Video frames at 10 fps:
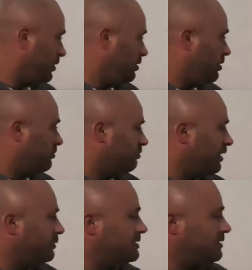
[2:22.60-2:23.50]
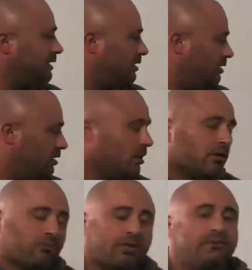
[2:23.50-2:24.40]
Frequency.
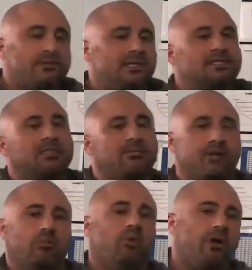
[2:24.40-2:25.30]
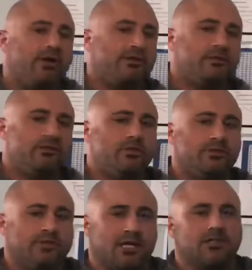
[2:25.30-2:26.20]
Frequency is going to be 1 to 2
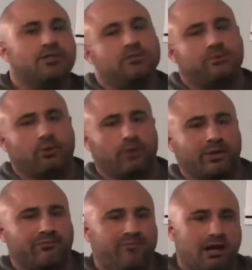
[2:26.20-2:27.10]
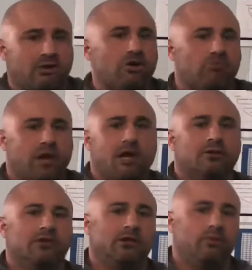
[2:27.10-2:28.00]
sessions per week. Very
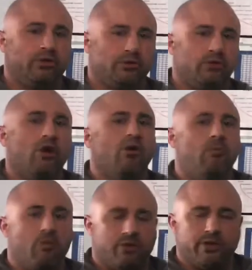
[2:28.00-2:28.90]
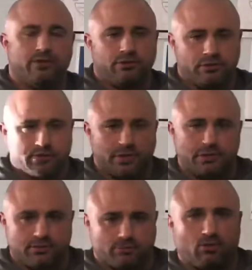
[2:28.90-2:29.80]
rarely will you go more than 2 sessions
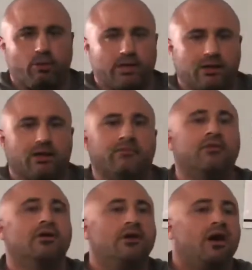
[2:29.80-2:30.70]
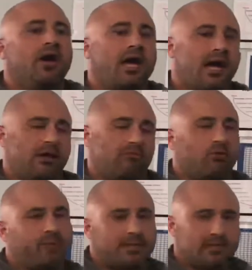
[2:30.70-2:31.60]
per week of
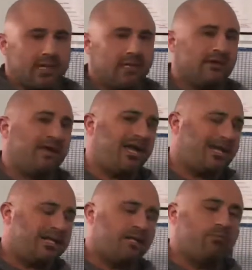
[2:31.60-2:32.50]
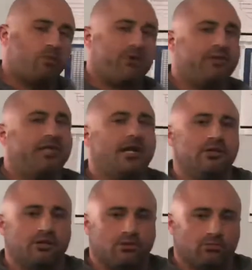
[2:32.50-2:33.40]
anaerobic state. Anything more than that, you
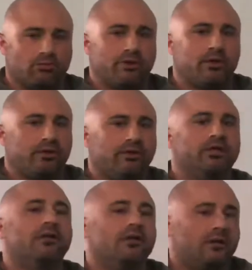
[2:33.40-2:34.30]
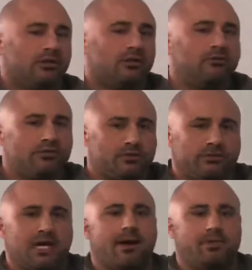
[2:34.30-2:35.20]
can really do some
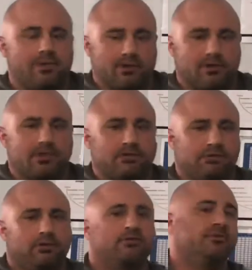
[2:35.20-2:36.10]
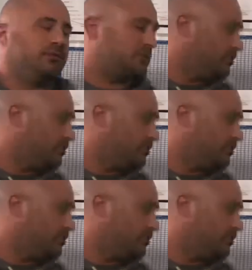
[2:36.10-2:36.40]
damage on the central nervous system.